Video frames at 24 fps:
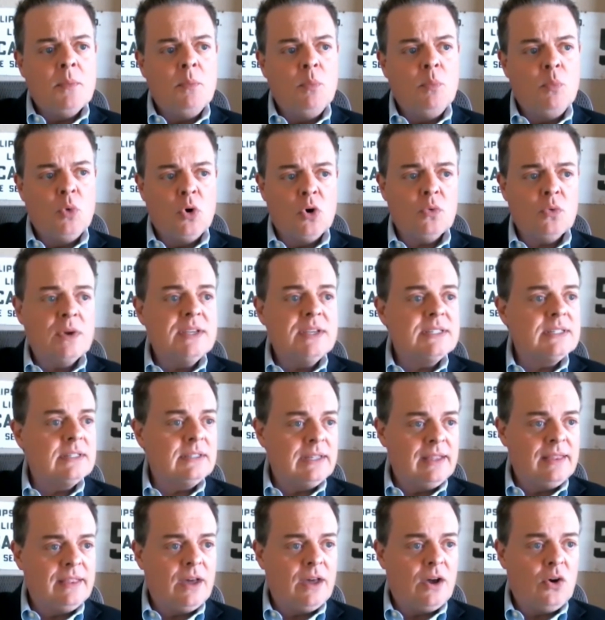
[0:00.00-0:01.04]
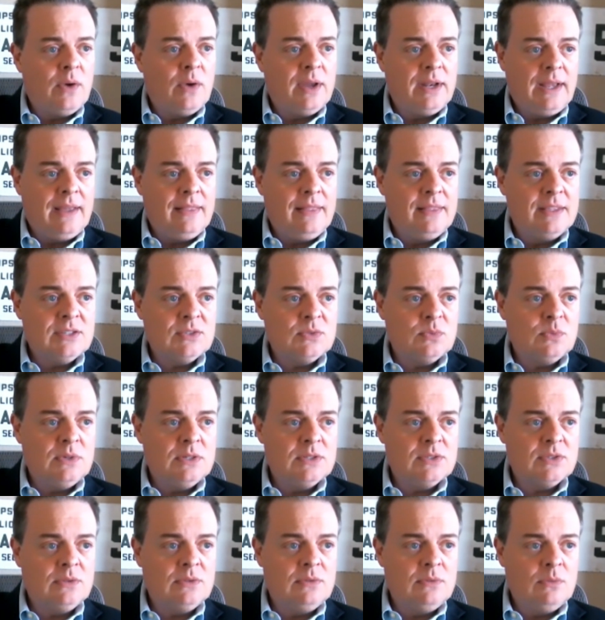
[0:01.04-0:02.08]
More recently, though, and, and this
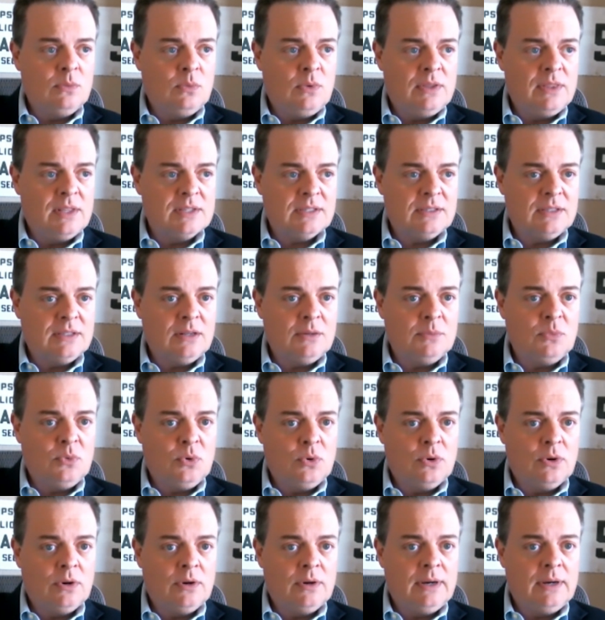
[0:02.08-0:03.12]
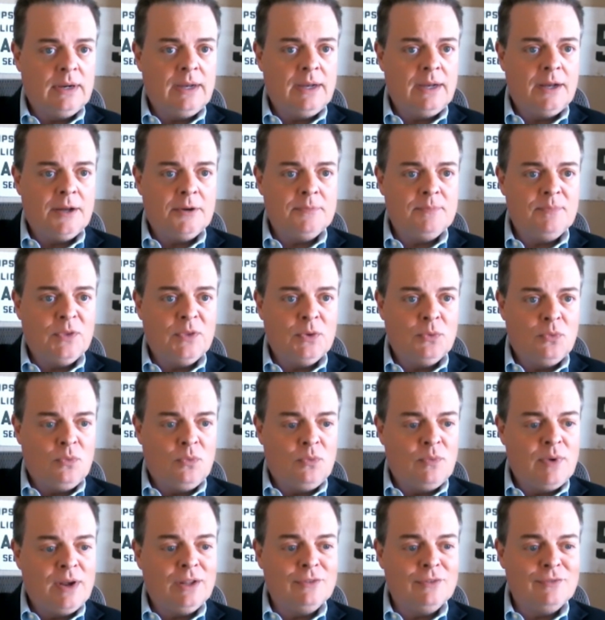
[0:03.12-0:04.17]
is one that's a little more uh,
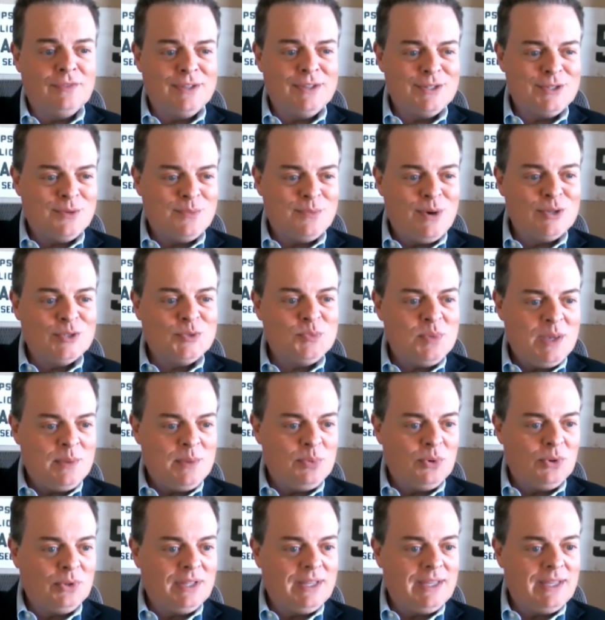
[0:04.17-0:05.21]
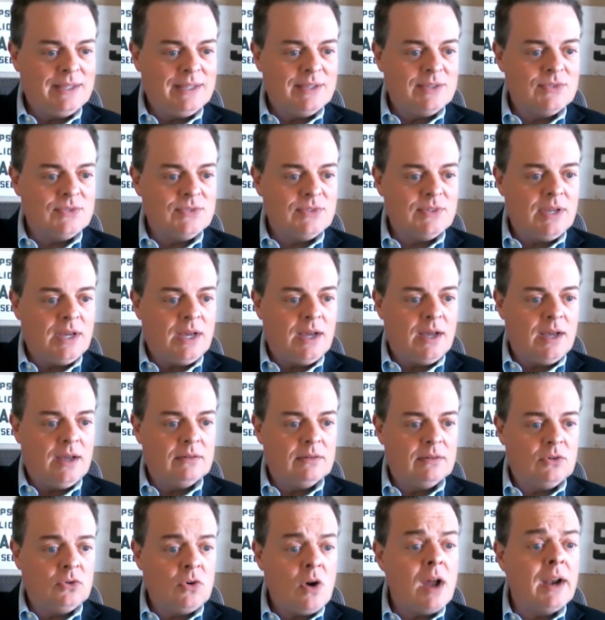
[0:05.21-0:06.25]
relevant to most people is uh,
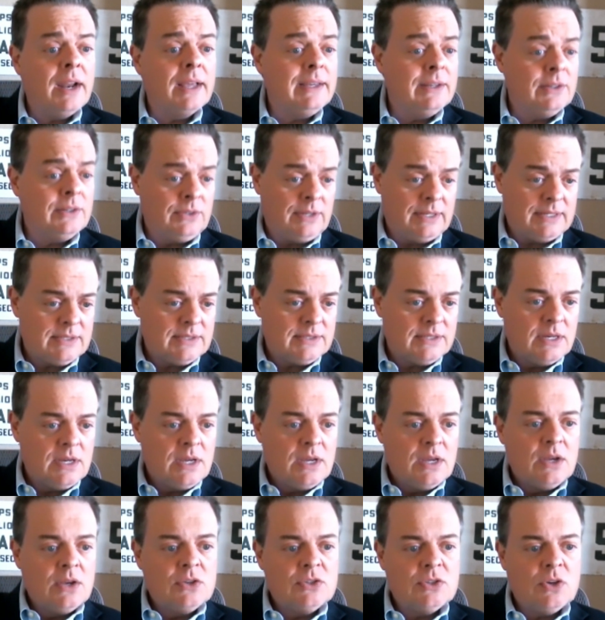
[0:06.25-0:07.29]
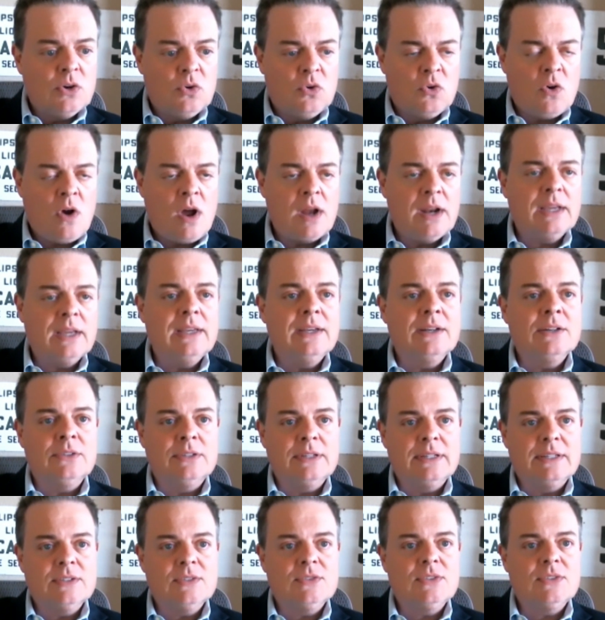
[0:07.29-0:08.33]
chronic illness. So chronic
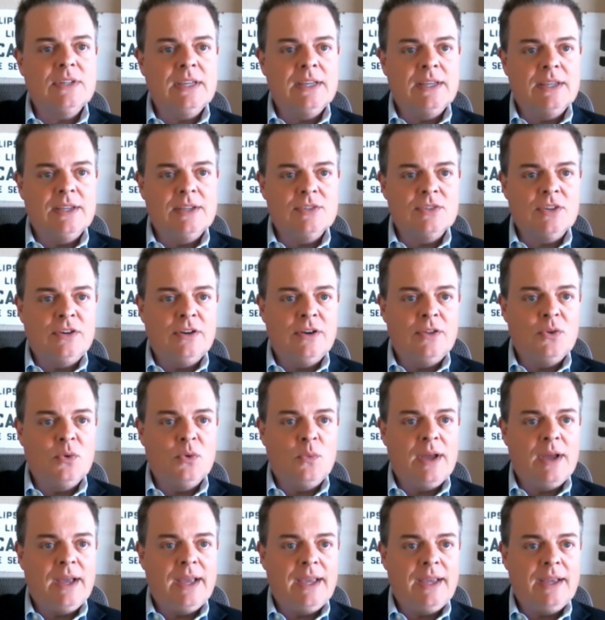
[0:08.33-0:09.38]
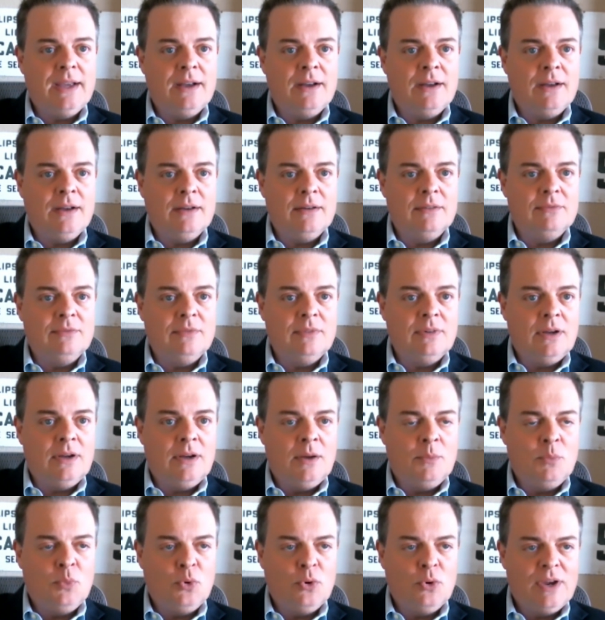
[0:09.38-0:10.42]
illness is another way, uh,
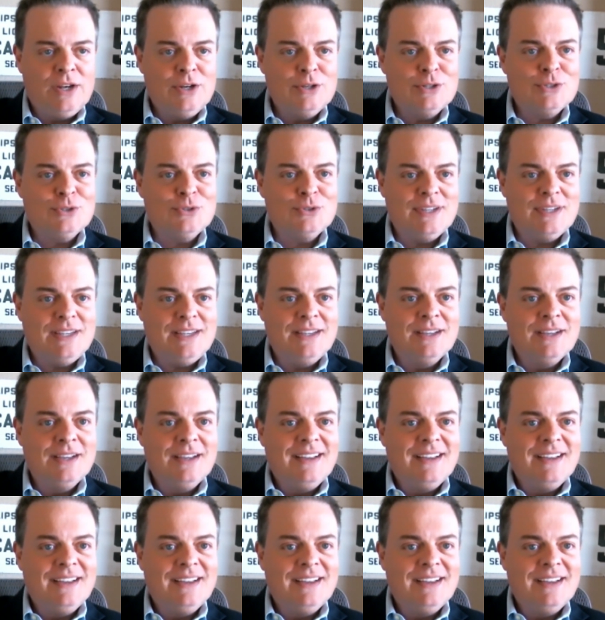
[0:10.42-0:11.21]
a more industry